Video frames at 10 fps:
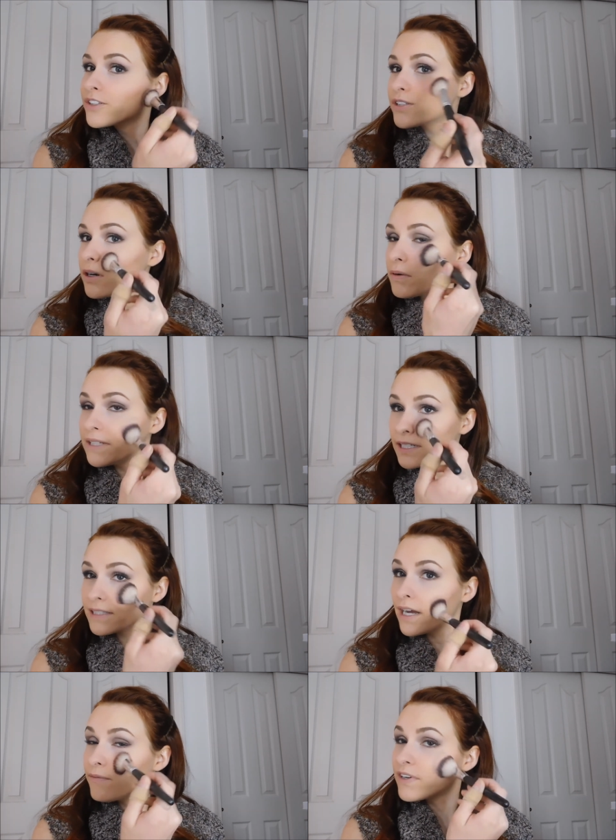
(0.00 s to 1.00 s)
So
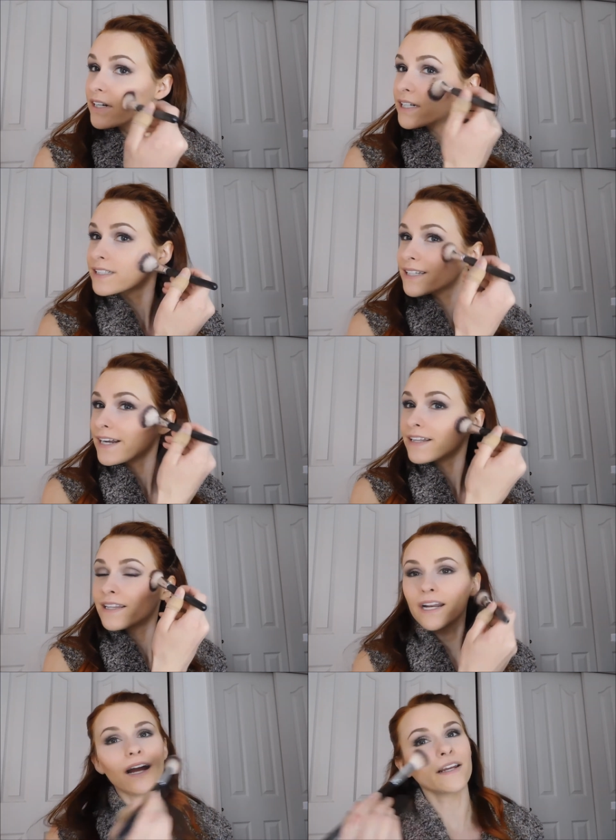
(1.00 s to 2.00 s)
yes, I'm very excited
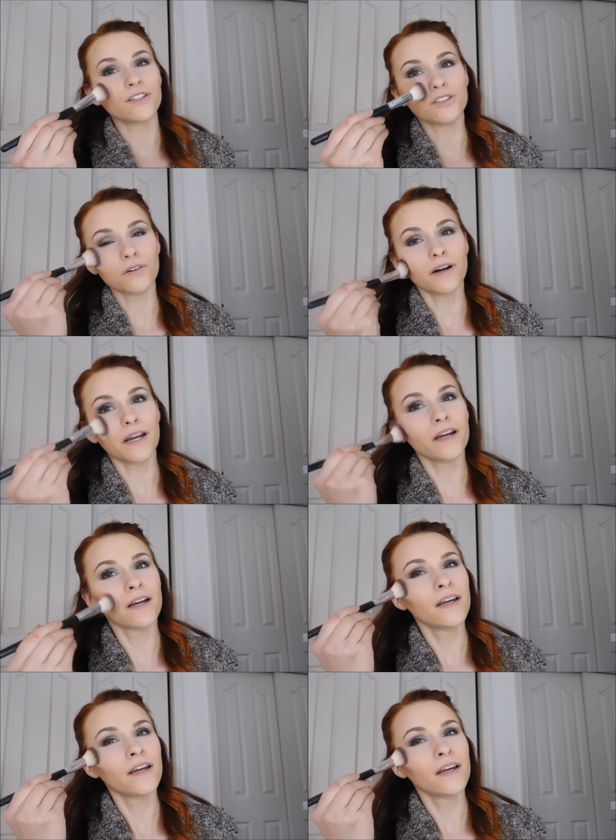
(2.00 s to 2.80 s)
that I enjoy